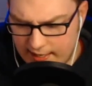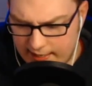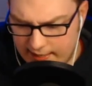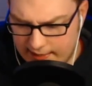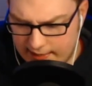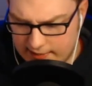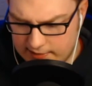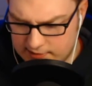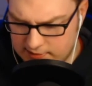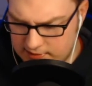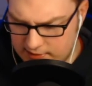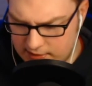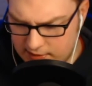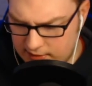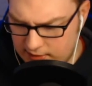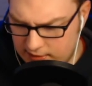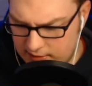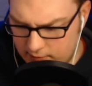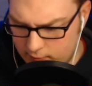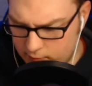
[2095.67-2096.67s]
and
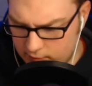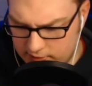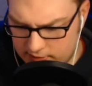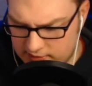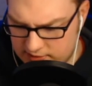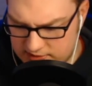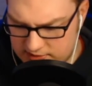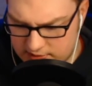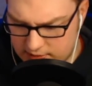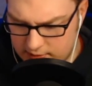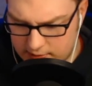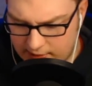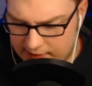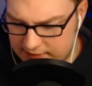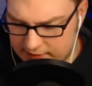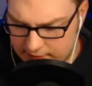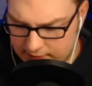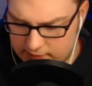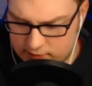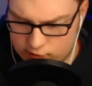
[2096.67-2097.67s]
we're going to see.
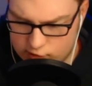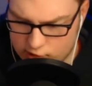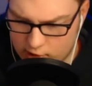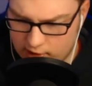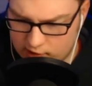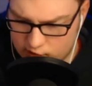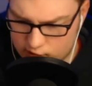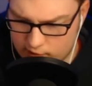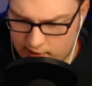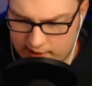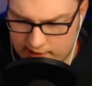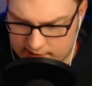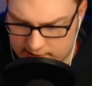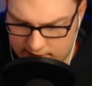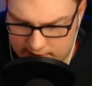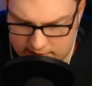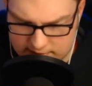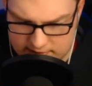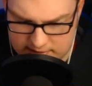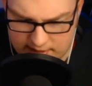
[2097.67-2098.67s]
I think John's right
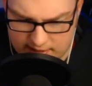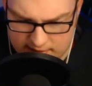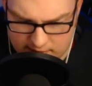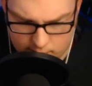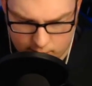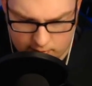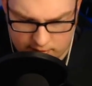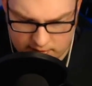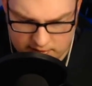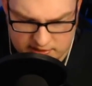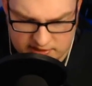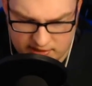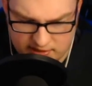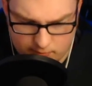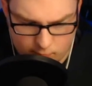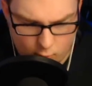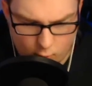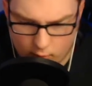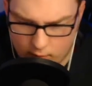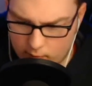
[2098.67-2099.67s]
in saying that we're going to see
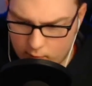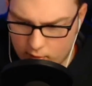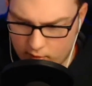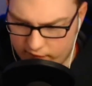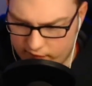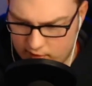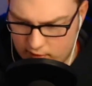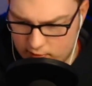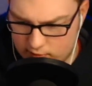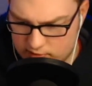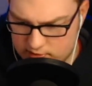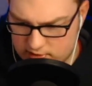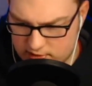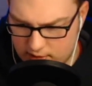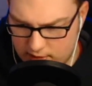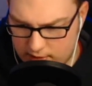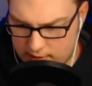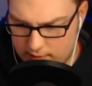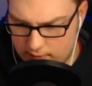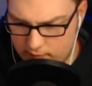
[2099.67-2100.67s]
more and more of those
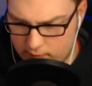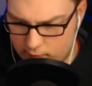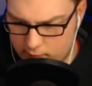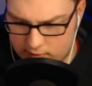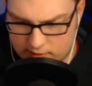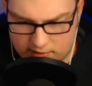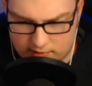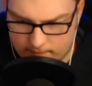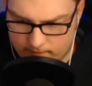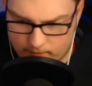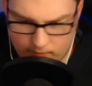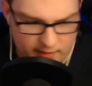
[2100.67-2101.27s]
with